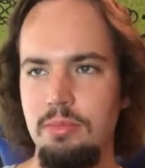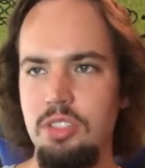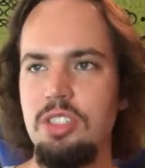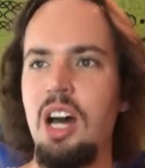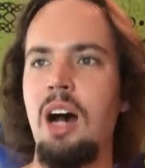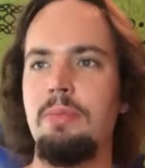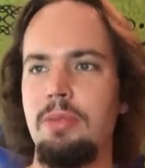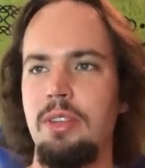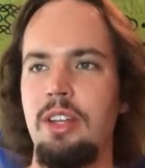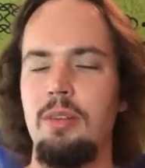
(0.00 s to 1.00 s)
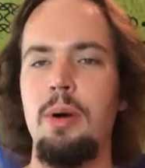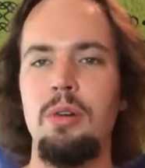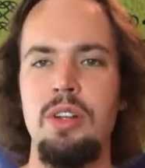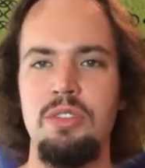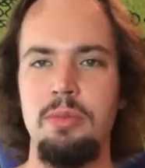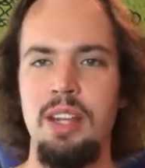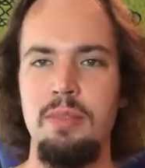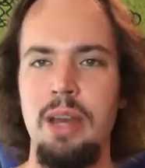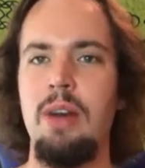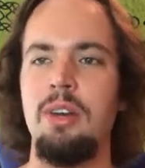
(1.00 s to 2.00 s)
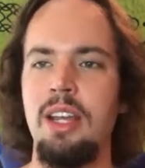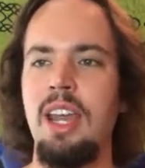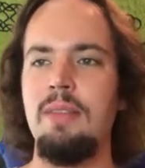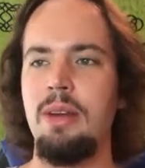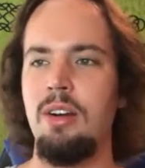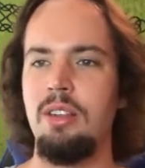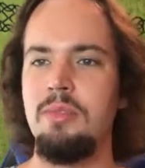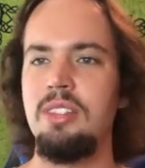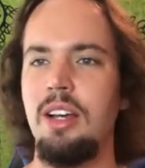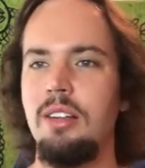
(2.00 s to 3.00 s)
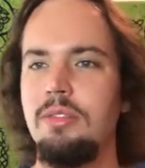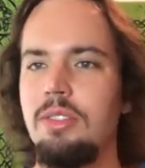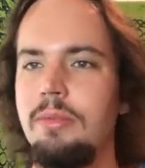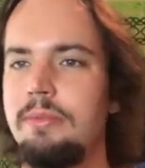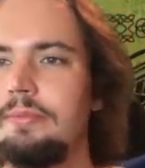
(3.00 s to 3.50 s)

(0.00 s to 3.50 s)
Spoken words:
stop their opponents from getting power and to gain power themselves.